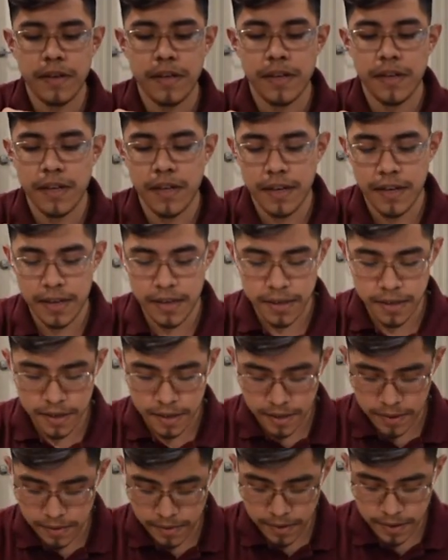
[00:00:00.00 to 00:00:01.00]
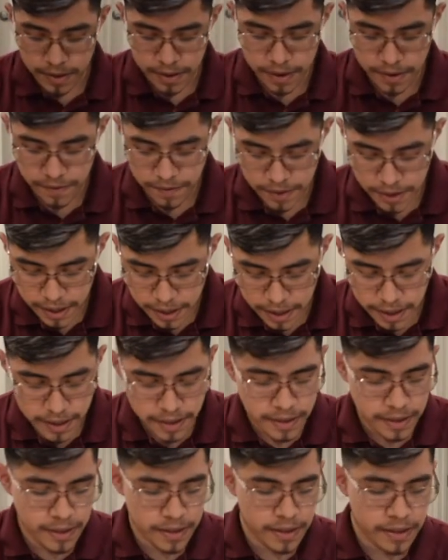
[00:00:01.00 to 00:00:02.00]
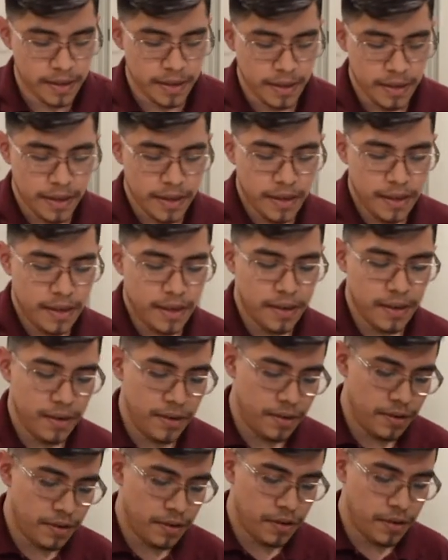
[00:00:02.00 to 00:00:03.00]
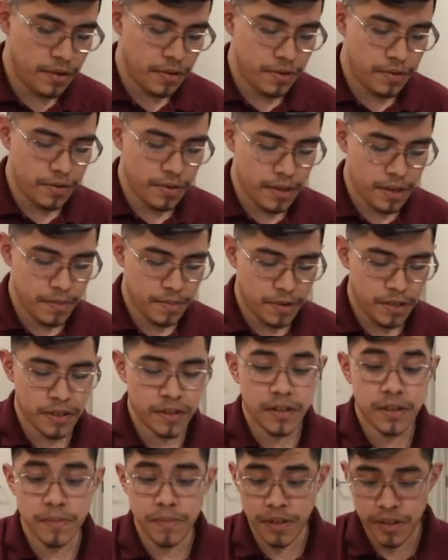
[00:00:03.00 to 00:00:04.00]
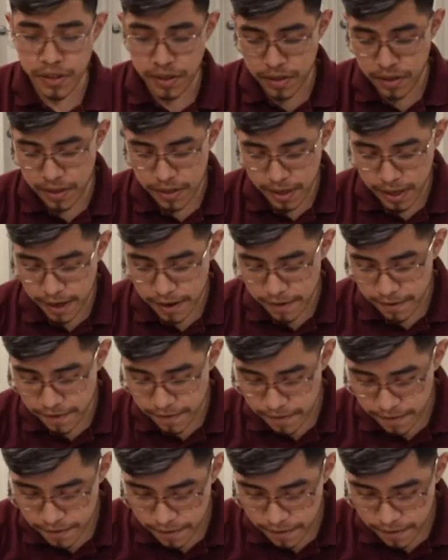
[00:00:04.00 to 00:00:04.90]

Okay, that, another strip just to be safe,